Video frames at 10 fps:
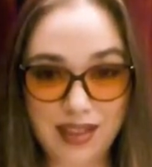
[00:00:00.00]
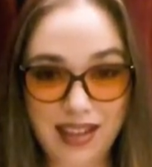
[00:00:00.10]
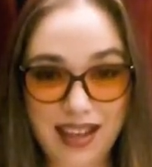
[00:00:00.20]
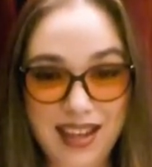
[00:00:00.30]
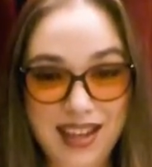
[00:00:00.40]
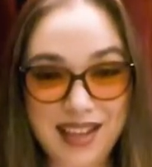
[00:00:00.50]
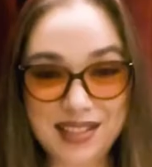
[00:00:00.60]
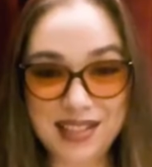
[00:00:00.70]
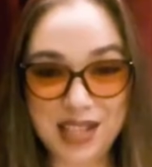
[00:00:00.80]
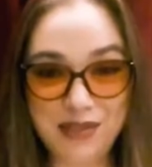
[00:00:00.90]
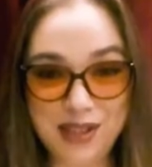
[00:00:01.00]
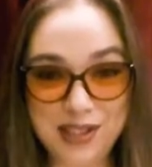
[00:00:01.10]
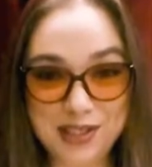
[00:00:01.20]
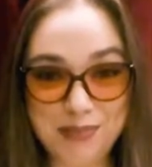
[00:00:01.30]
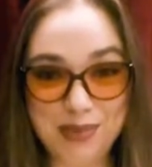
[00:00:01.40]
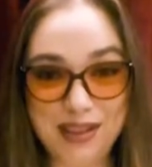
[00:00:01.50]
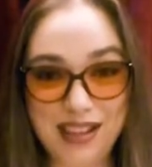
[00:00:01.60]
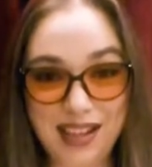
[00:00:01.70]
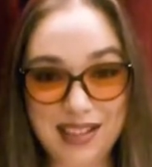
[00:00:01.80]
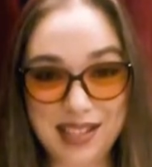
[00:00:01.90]
He has given us
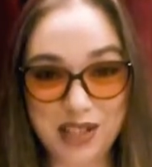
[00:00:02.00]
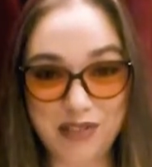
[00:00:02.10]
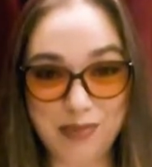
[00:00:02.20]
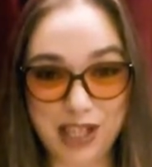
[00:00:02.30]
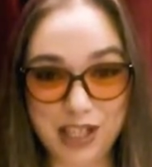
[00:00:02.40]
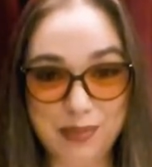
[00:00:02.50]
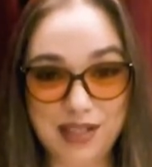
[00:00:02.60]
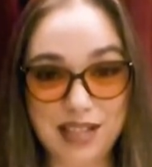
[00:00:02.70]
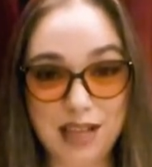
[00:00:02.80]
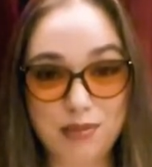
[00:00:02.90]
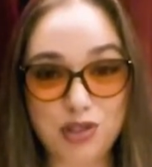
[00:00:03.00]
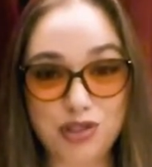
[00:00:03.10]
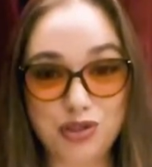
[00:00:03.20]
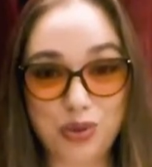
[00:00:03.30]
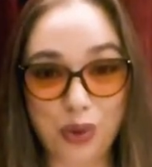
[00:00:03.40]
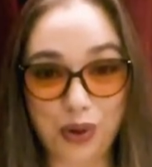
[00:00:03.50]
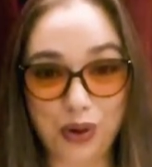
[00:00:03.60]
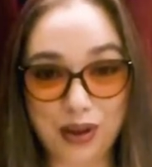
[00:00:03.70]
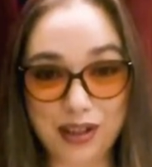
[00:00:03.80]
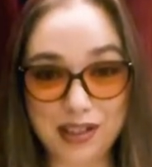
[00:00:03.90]
plenty of merriment, I'm
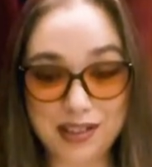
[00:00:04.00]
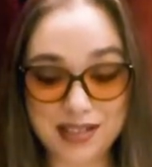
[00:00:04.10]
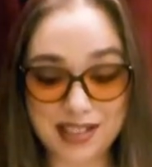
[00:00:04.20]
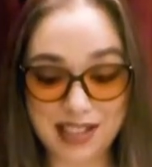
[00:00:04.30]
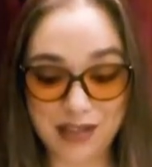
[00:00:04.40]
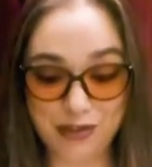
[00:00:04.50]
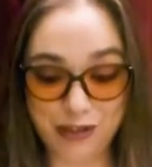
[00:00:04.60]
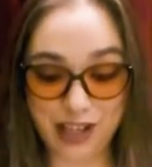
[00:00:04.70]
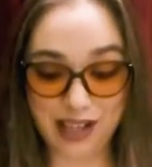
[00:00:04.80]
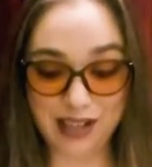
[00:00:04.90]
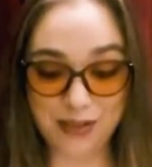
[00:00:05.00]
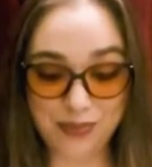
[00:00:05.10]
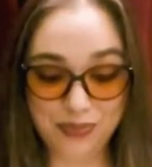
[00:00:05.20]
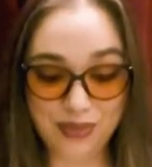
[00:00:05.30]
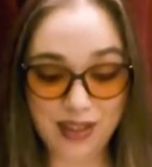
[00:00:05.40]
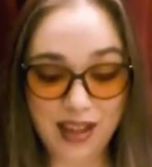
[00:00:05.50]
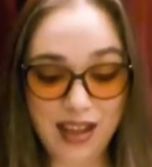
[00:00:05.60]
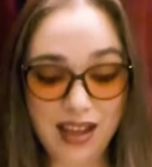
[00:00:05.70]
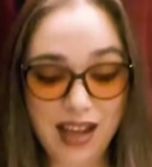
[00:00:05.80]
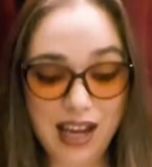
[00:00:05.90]
sure, said Fred,
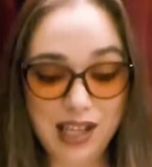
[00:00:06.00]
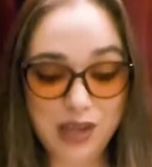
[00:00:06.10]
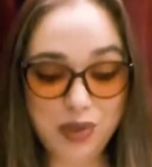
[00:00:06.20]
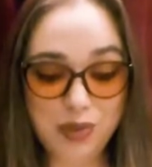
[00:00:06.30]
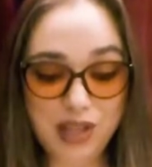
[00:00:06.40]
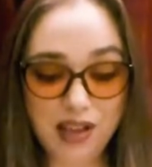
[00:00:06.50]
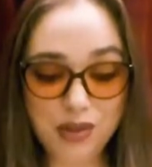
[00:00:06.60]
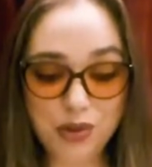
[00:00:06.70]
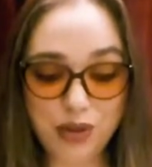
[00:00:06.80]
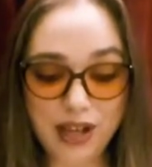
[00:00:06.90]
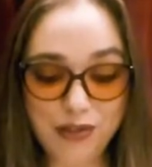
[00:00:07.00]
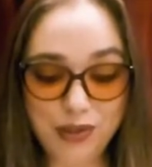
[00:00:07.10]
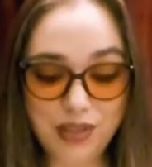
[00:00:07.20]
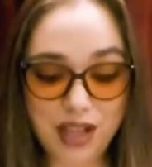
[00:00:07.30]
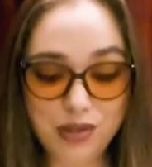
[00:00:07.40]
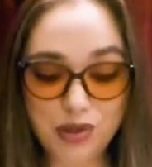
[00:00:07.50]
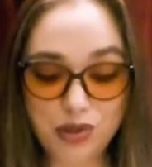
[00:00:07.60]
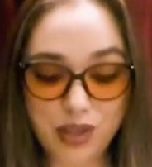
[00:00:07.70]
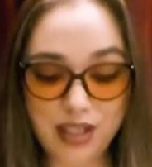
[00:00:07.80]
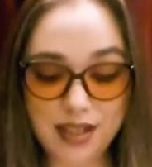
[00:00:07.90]
and it would be ungrateful not to
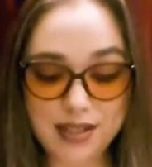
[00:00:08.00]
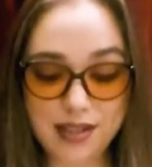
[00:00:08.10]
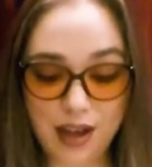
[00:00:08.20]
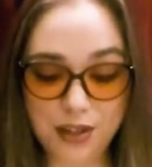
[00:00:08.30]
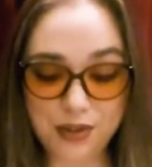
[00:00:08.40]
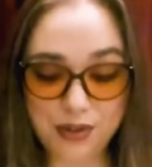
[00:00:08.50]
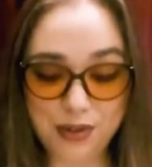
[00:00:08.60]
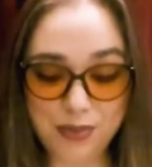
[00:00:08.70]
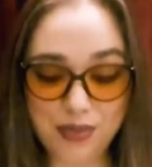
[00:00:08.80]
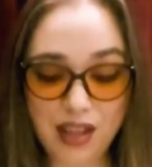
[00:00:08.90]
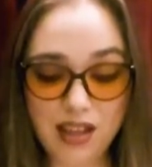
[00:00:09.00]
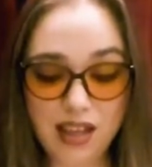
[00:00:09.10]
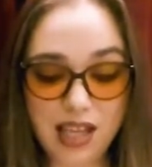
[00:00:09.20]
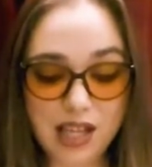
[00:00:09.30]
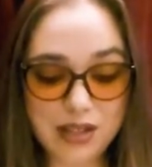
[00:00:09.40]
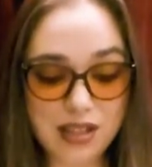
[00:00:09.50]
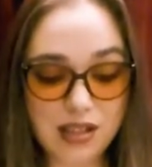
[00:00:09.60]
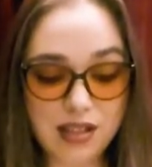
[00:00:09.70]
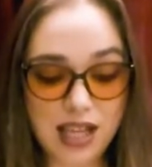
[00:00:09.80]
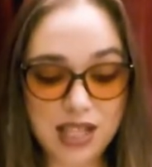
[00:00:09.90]
drink his health. Here is a
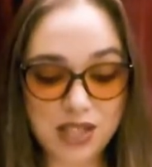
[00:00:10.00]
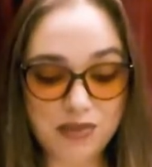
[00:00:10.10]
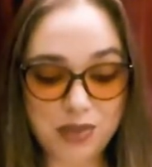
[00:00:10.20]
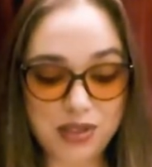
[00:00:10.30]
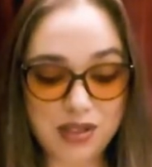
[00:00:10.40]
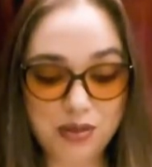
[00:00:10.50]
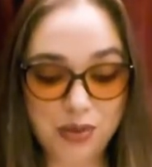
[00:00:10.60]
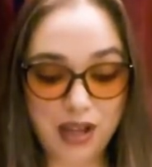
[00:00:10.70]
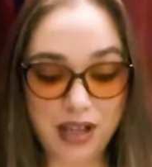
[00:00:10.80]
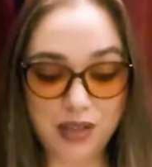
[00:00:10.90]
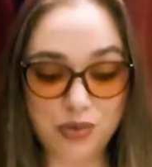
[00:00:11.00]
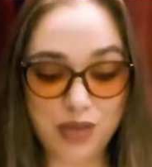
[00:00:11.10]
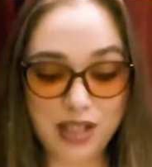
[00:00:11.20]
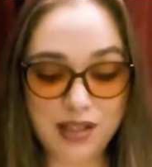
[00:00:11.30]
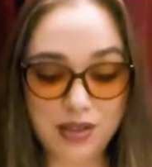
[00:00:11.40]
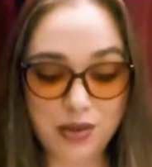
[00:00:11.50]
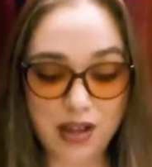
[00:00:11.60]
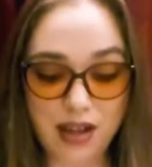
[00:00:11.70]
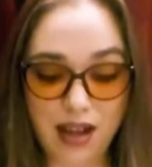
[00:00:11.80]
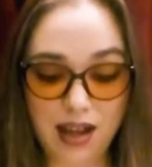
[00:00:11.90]
glass of mulled wine ready to
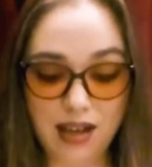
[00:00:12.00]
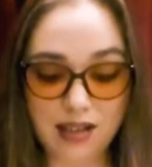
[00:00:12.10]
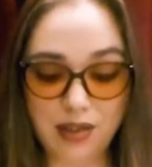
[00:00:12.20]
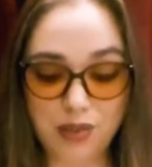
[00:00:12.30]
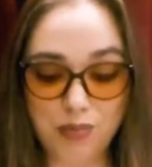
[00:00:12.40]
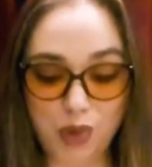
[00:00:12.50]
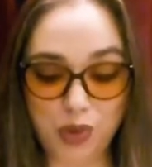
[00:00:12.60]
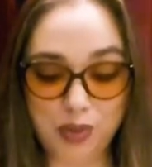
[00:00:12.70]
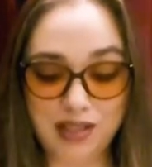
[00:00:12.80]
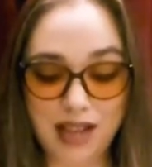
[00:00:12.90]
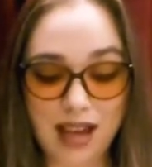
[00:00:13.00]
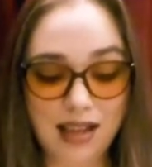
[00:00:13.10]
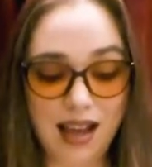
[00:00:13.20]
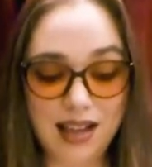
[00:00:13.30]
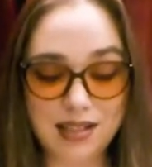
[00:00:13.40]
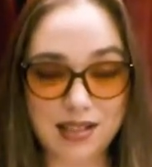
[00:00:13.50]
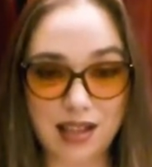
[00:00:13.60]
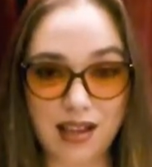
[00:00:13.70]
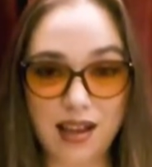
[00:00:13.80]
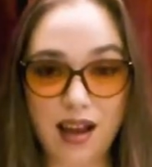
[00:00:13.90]
our hand at the moment, and I
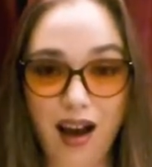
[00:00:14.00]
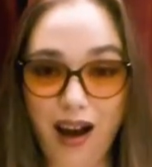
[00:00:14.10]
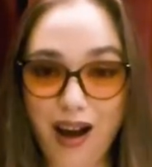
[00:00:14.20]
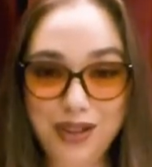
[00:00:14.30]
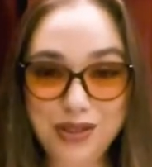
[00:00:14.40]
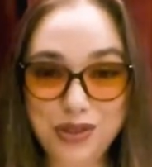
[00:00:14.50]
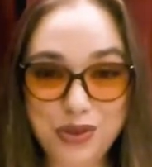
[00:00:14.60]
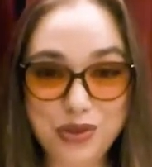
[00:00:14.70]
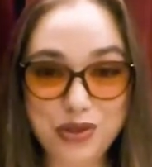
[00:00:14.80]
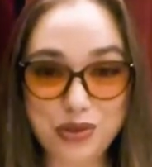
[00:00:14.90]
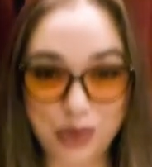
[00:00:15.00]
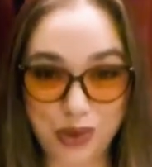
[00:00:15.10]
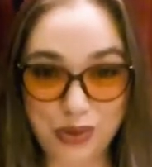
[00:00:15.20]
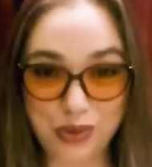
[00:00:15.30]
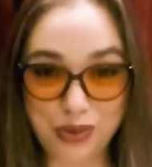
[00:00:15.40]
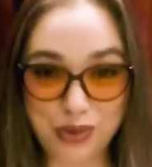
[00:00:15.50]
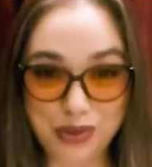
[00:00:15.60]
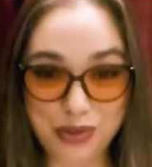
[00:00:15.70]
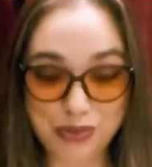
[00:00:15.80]
say, Uncle Scrooge.